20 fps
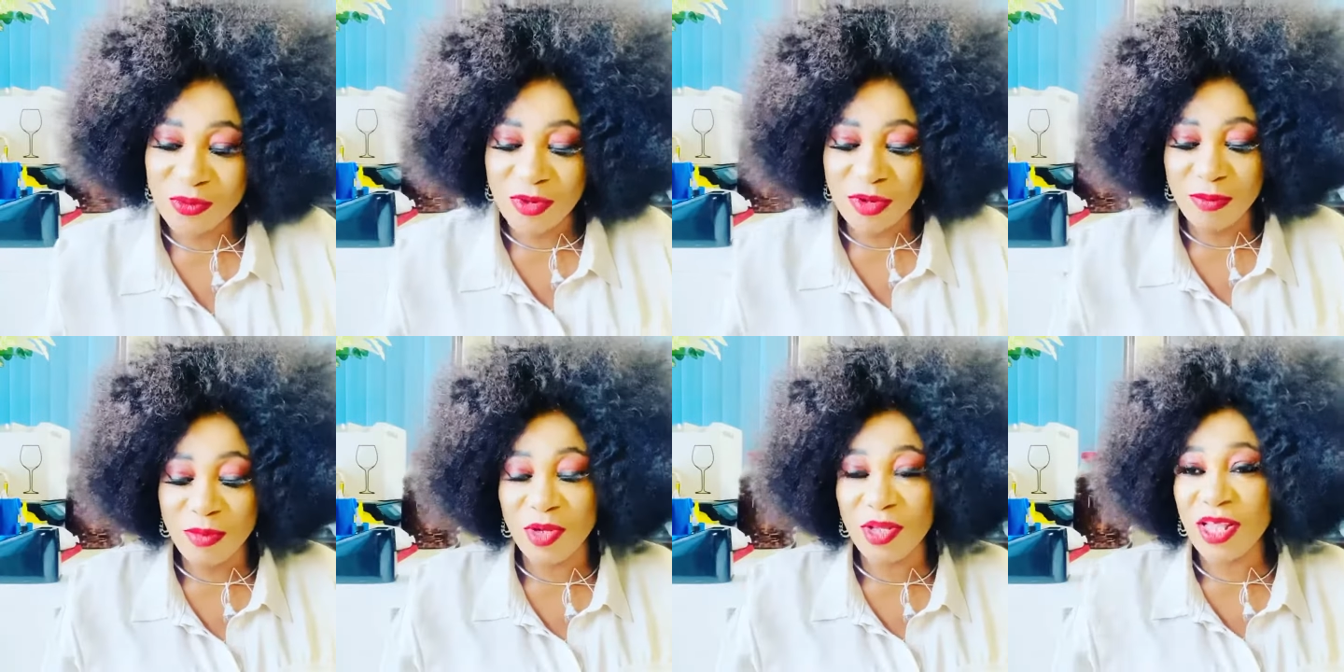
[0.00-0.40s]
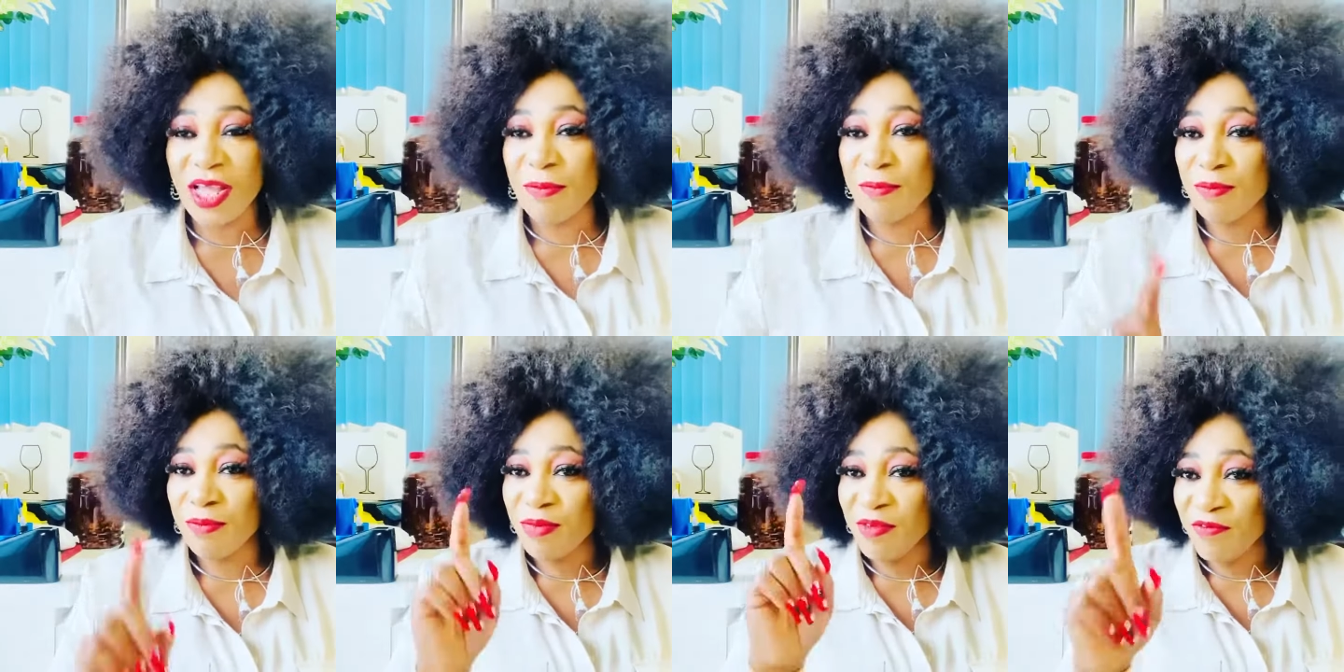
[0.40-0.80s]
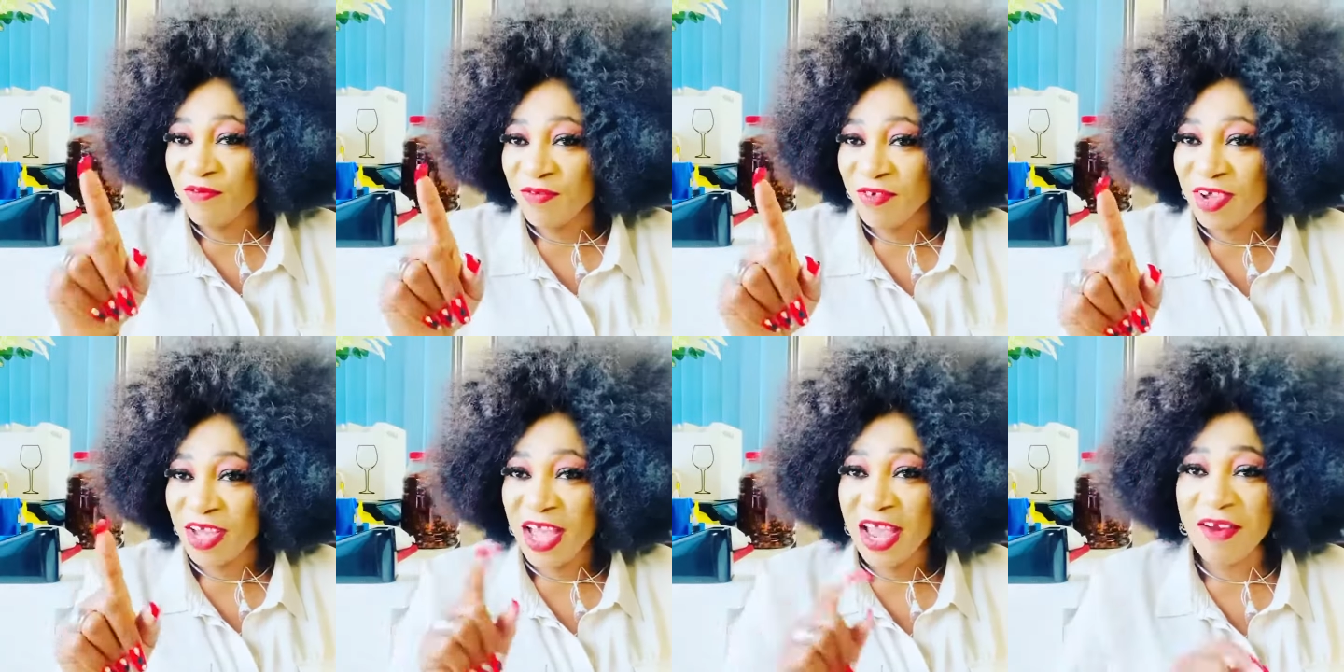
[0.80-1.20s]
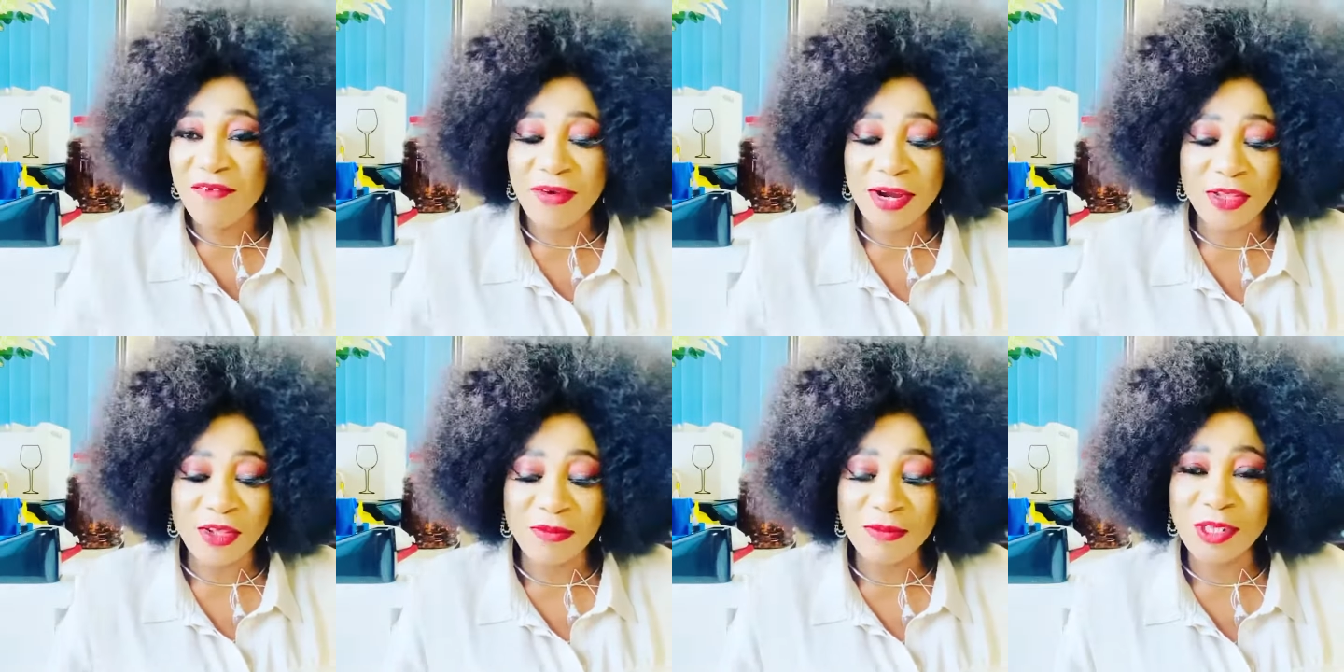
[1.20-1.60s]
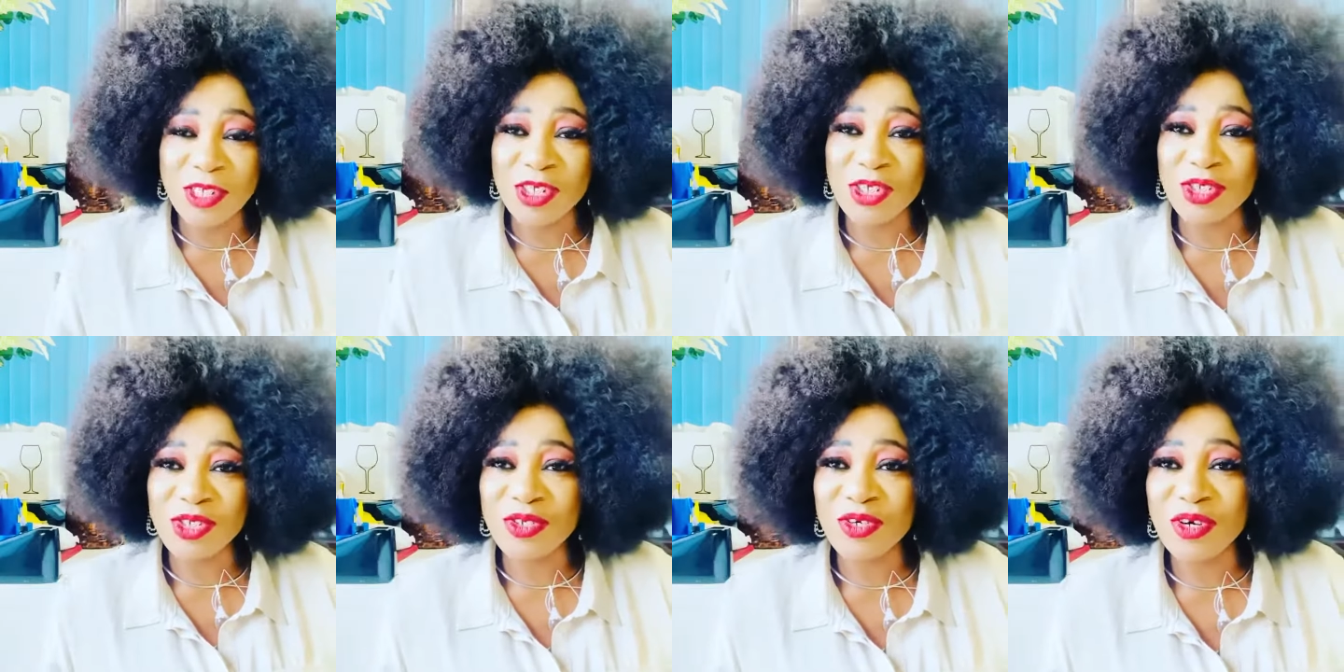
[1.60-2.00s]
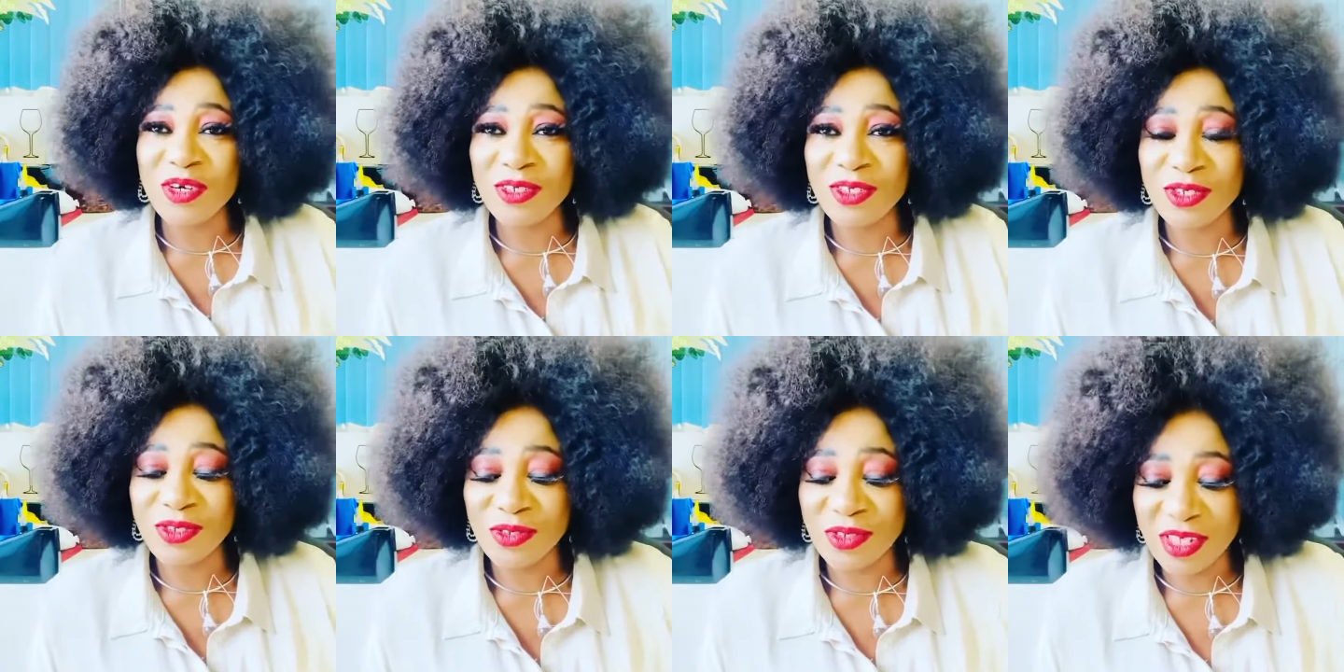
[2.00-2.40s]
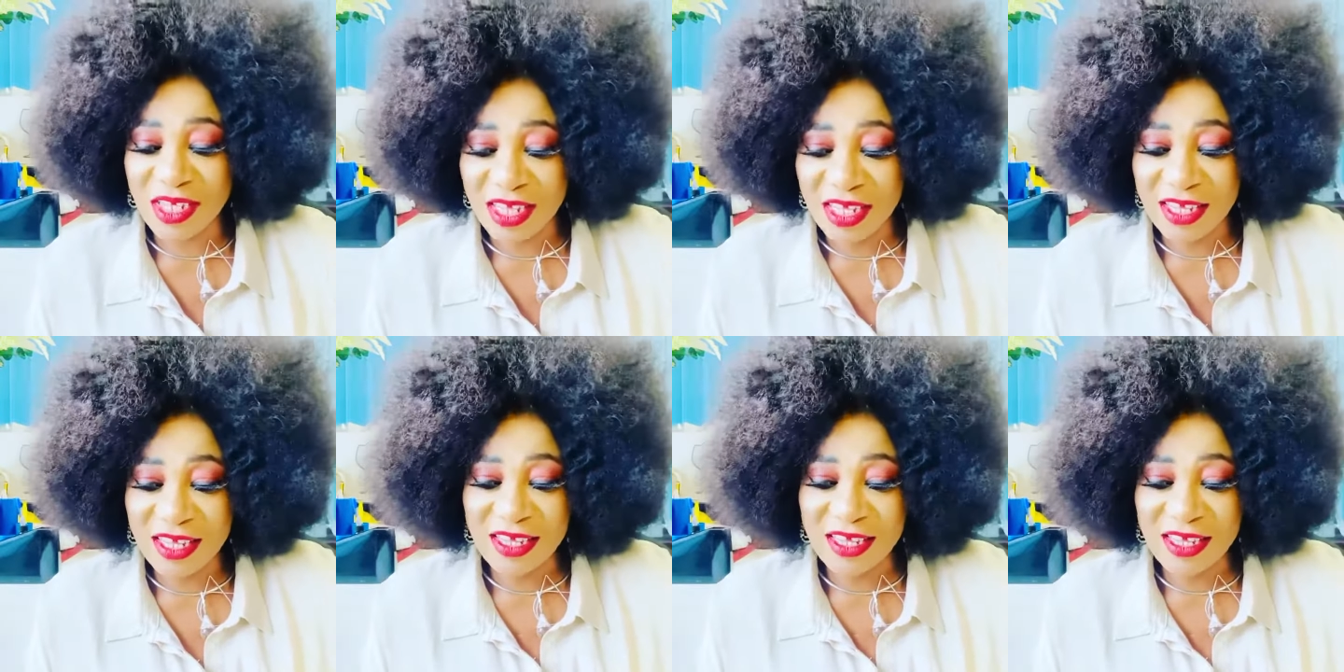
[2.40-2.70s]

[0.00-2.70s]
But before I run up the show on today,